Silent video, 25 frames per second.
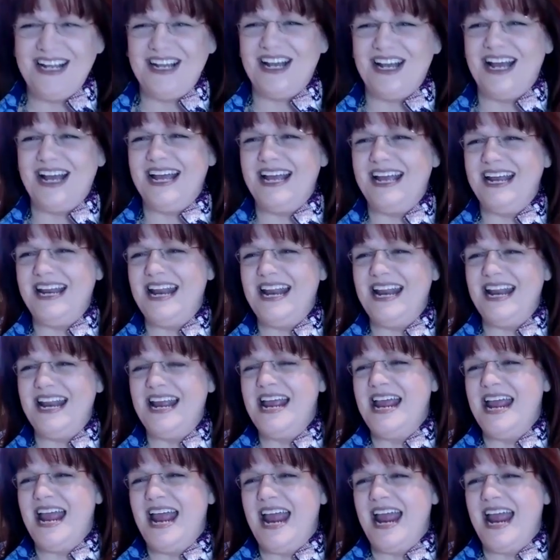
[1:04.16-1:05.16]
good.
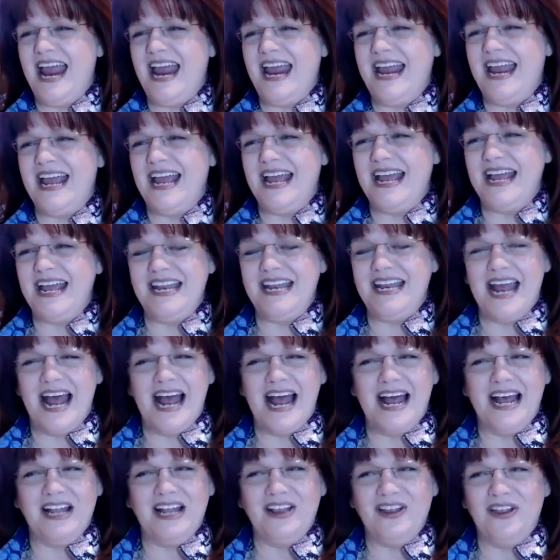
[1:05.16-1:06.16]
And
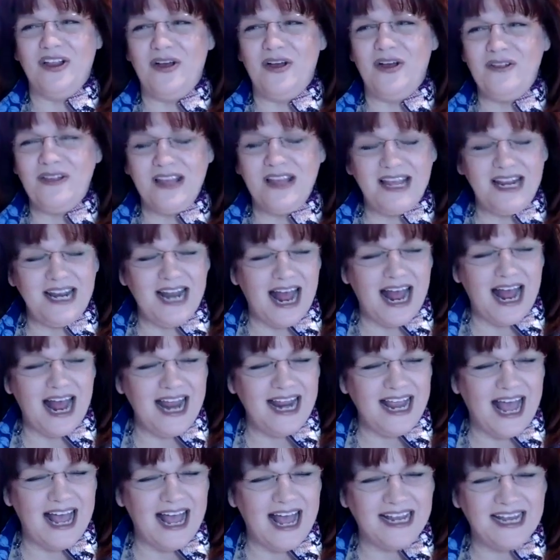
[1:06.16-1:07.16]
Lola and I
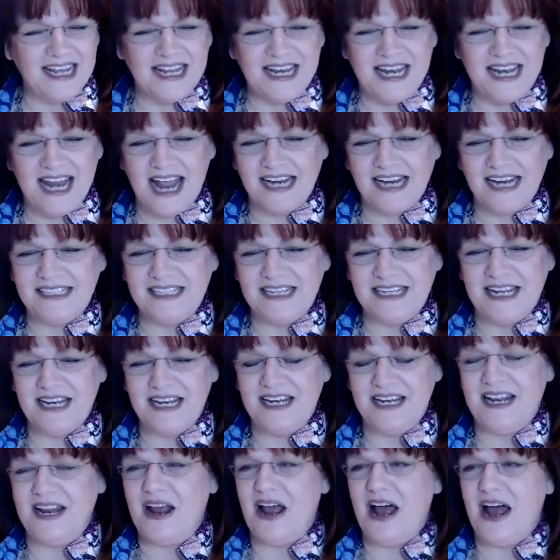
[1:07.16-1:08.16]
got
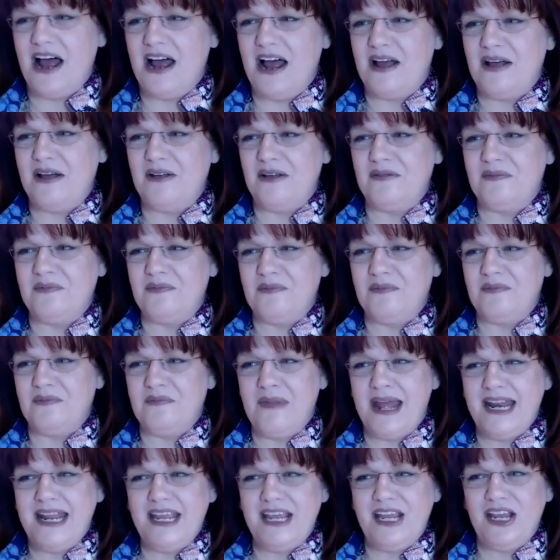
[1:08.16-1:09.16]
connected
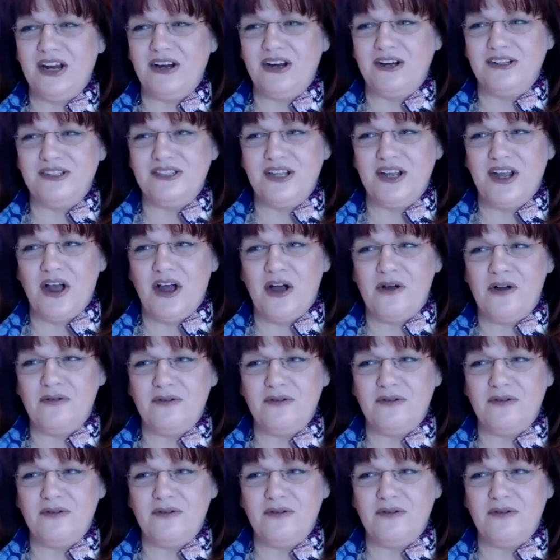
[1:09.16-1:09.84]
many years ago.